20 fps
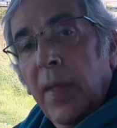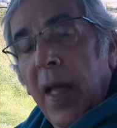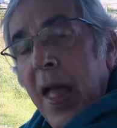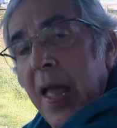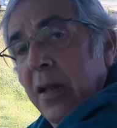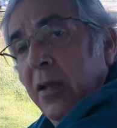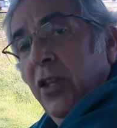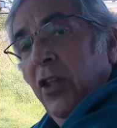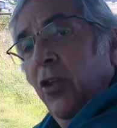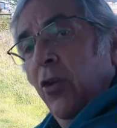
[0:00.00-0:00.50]

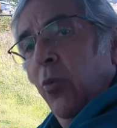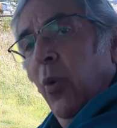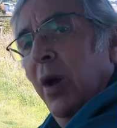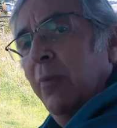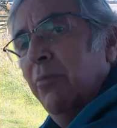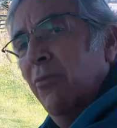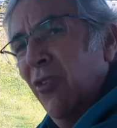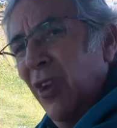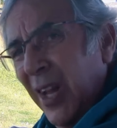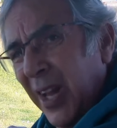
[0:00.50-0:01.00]
And you know,
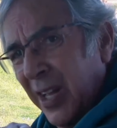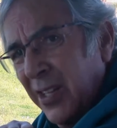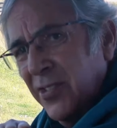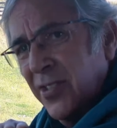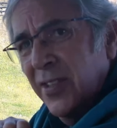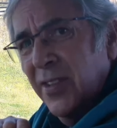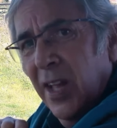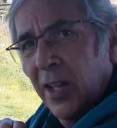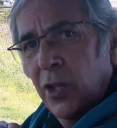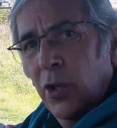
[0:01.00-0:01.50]
I'm
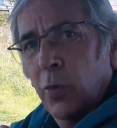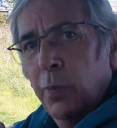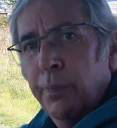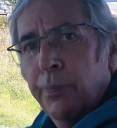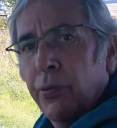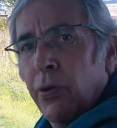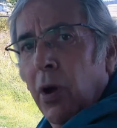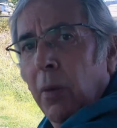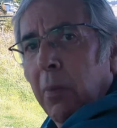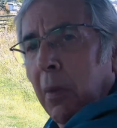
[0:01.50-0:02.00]
realizing that you
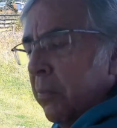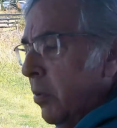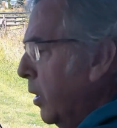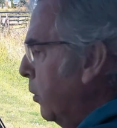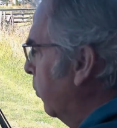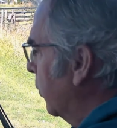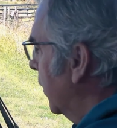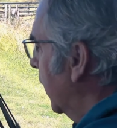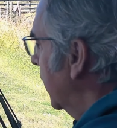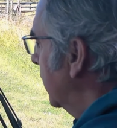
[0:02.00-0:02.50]
probably would